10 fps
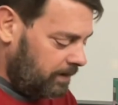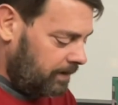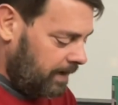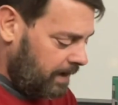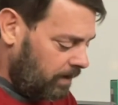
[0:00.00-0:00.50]

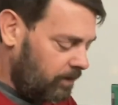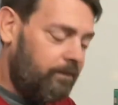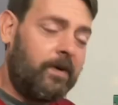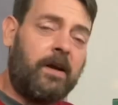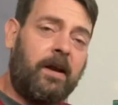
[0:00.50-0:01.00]
Now the
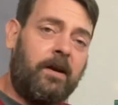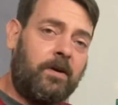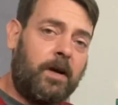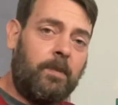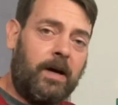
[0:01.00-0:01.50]
floodlight
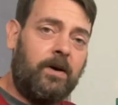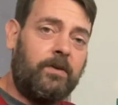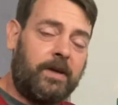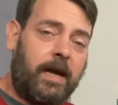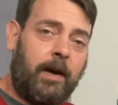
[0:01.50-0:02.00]
will come
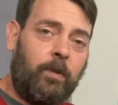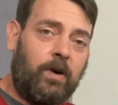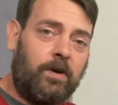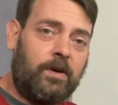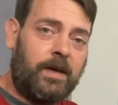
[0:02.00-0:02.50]
on, the
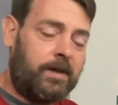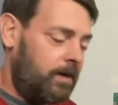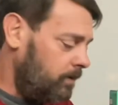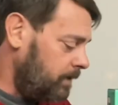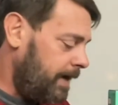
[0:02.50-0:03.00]
camera will kick
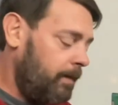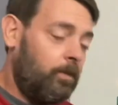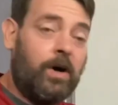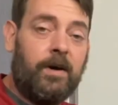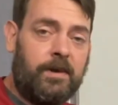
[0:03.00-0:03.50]
on,
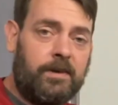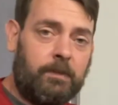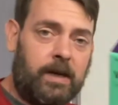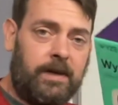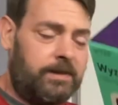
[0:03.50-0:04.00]
cameras. I'm
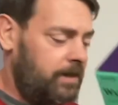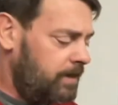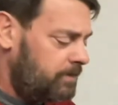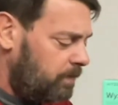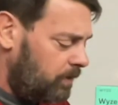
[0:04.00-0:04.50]
going to
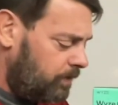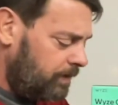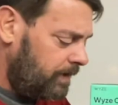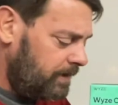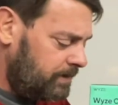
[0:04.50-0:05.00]
attach both
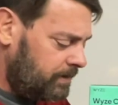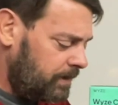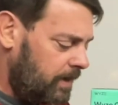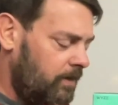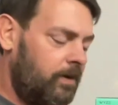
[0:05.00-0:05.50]
of these
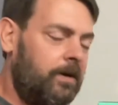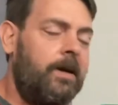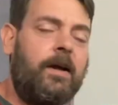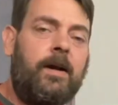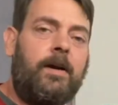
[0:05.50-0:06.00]
together,
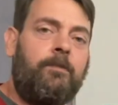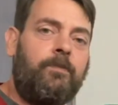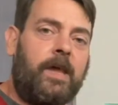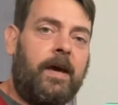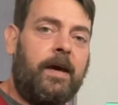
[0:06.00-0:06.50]

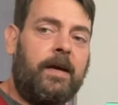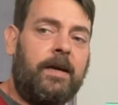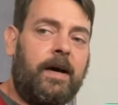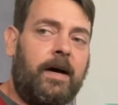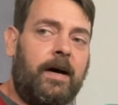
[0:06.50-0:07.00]
and
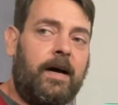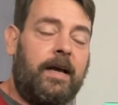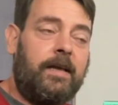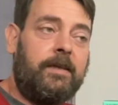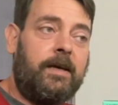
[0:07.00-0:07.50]

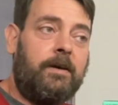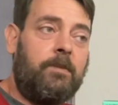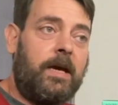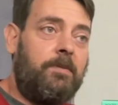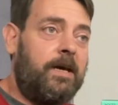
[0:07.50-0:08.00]
then
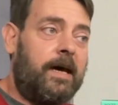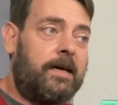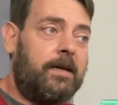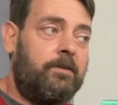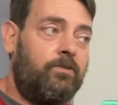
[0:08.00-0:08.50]
maybe I
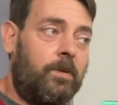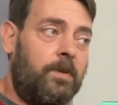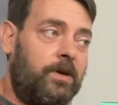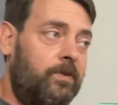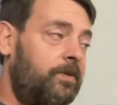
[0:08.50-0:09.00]
can
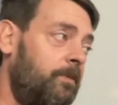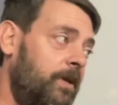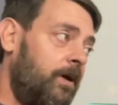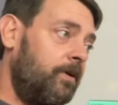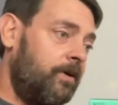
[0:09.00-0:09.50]
remove some of
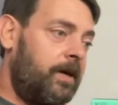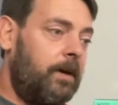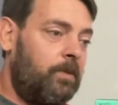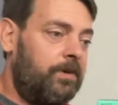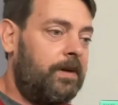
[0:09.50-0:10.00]
the other
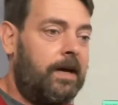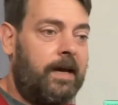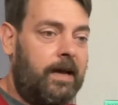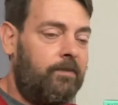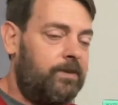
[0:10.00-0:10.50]
cameras that I
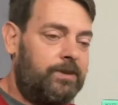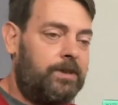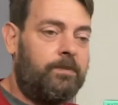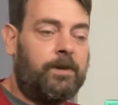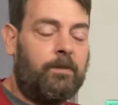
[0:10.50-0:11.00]
have and
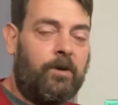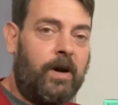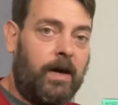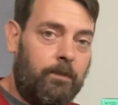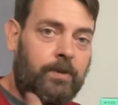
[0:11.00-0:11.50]
shift them
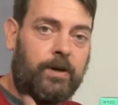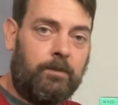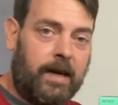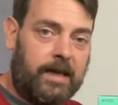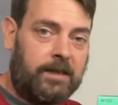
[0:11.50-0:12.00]
around, put
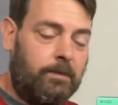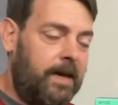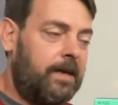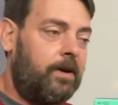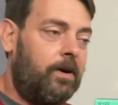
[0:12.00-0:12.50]
them back in the
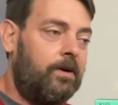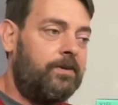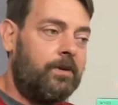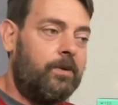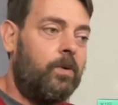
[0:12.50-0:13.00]
backyard
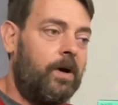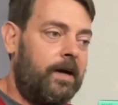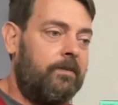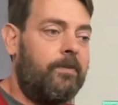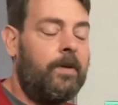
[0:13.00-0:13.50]
so that we'll
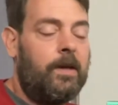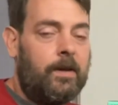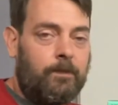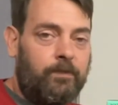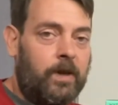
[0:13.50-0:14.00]
have
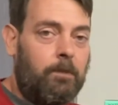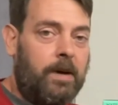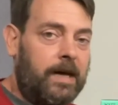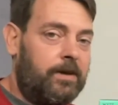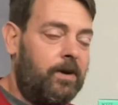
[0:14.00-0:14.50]
a
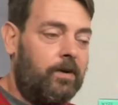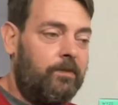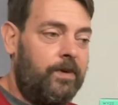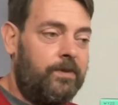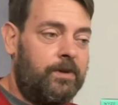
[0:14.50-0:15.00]
backyard
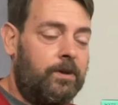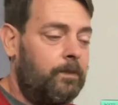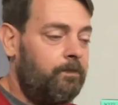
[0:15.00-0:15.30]
view too.